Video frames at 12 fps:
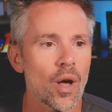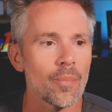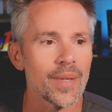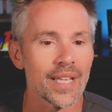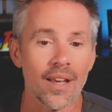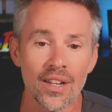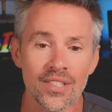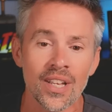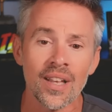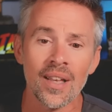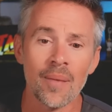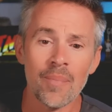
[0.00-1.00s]
because
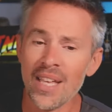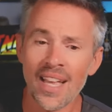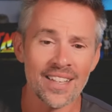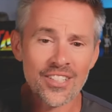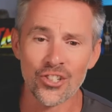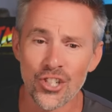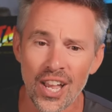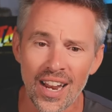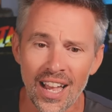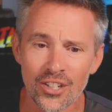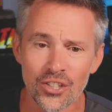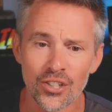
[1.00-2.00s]
me as a Gen
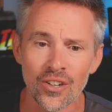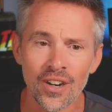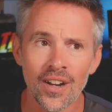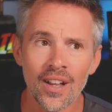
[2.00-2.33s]
Xer,